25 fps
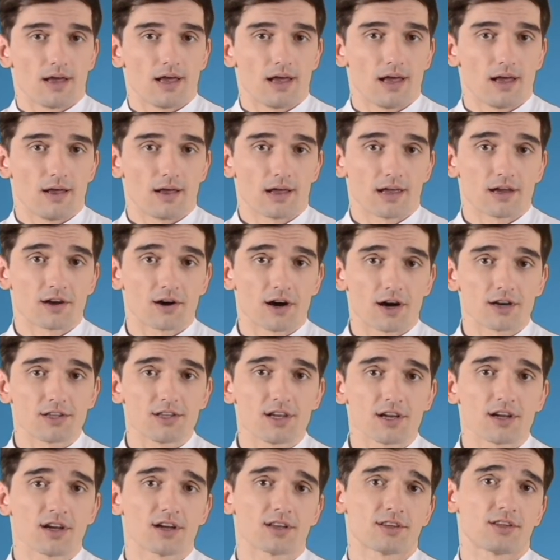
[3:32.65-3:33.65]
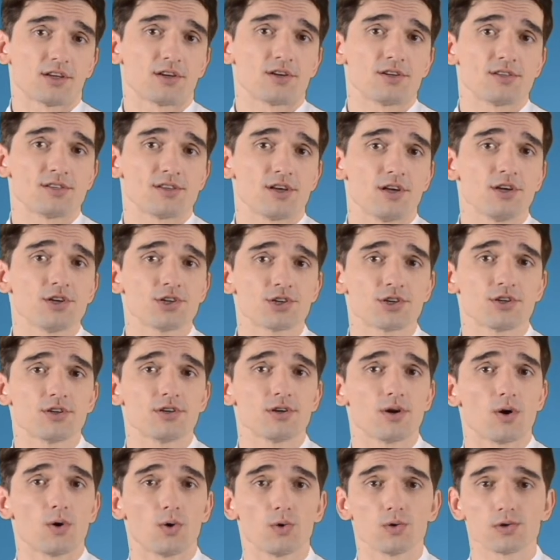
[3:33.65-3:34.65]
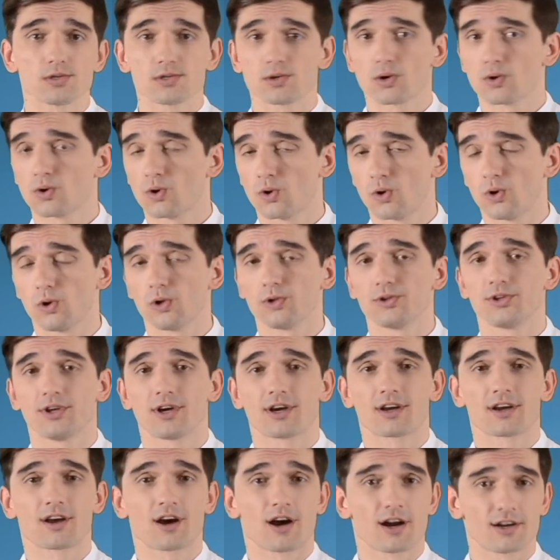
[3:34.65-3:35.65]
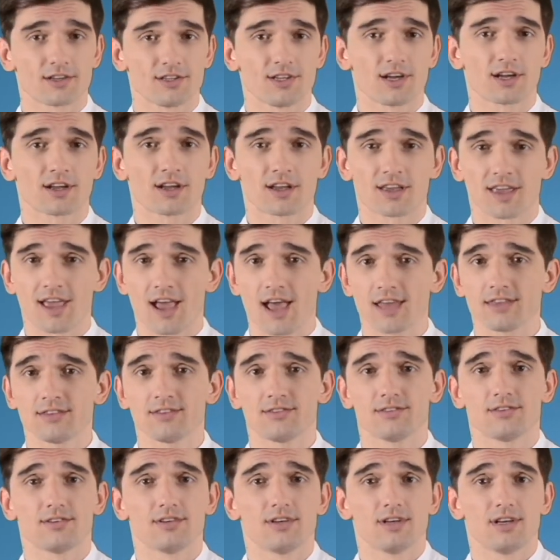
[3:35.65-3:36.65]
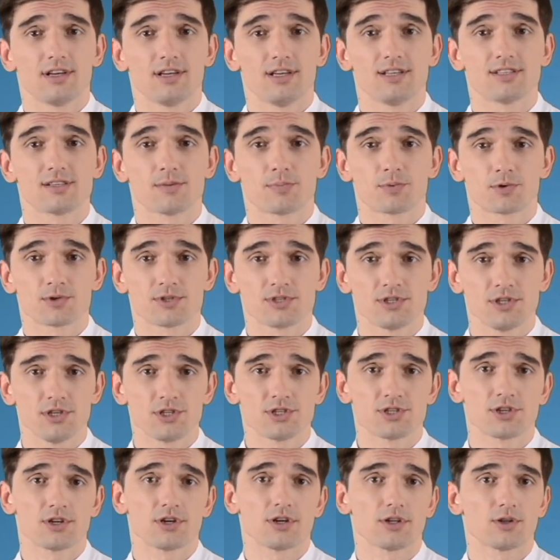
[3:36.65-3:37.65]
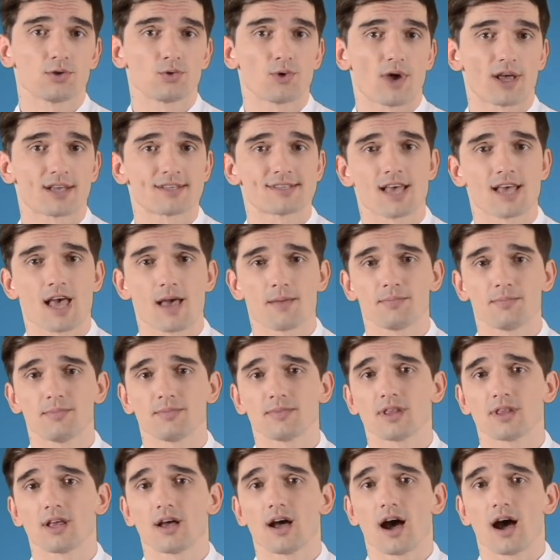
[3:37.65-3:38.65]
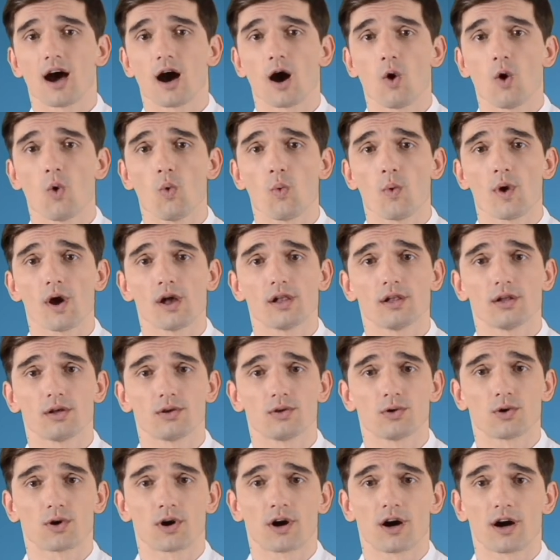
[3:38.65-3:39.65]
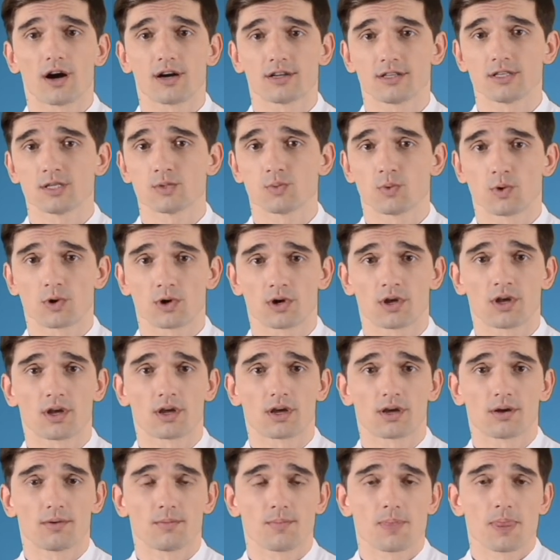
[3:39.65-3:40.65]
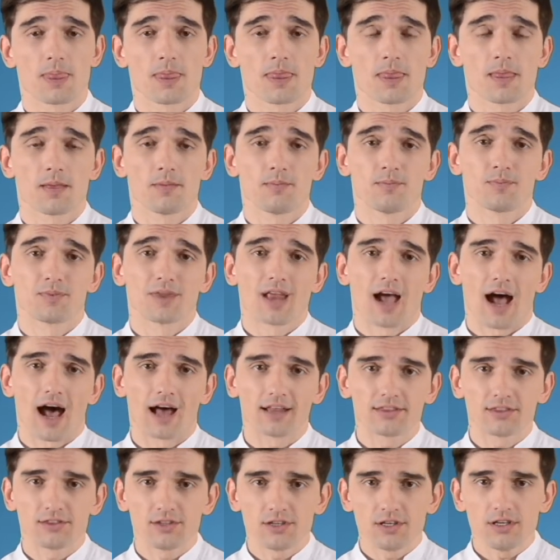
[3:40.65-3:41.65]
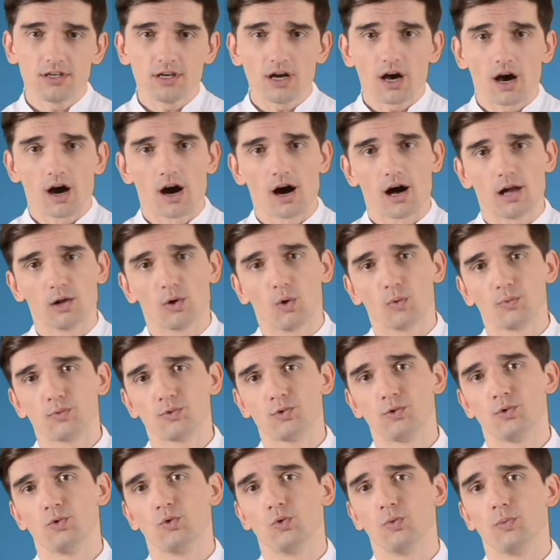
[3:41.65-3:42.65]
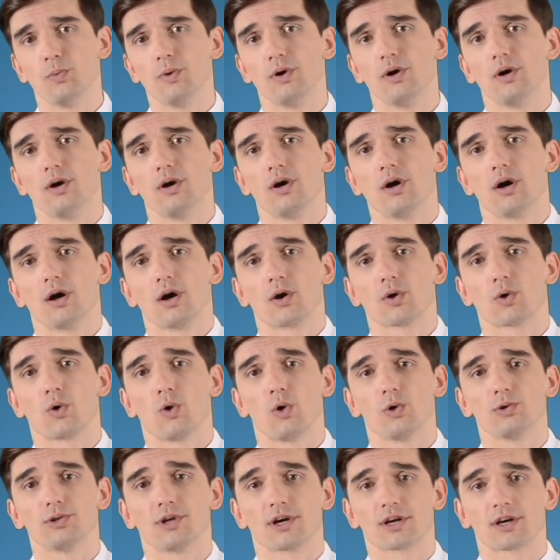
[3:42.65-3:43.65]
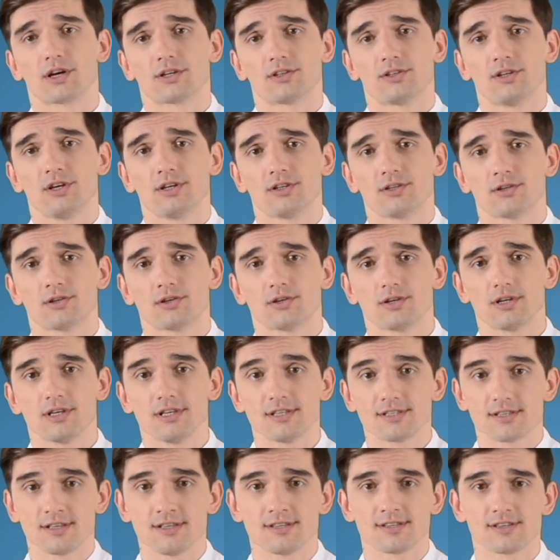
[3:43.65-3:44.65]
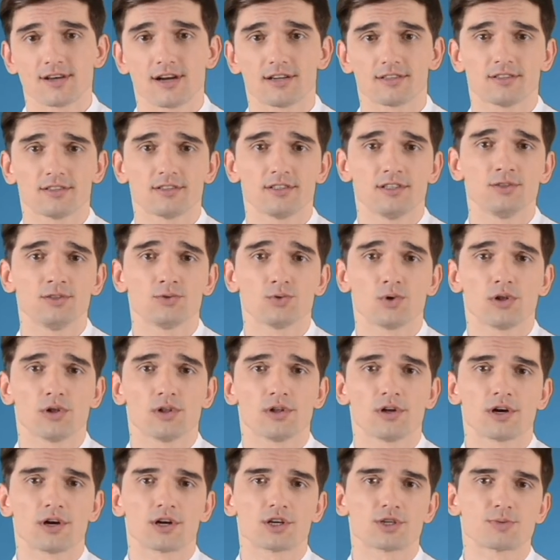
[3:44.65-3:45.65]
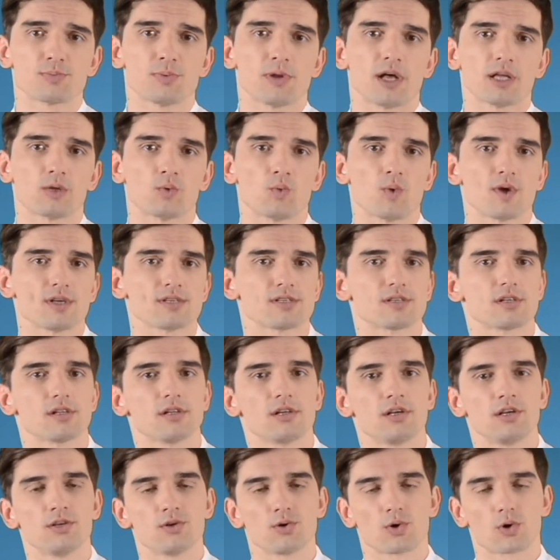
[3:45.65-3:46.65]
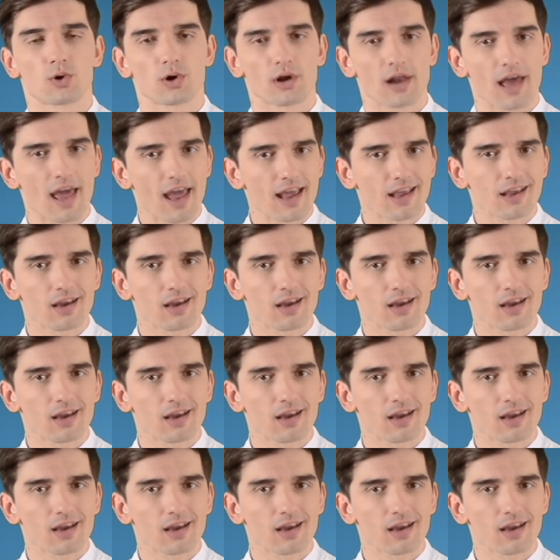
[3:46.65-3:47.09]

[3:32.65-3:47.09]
Cardiac catheterization, also called cardiac cath, is a procedure to examine how well your heart is working. A thin hollow tube called a catheter is inserted into a large blood vessel in your leg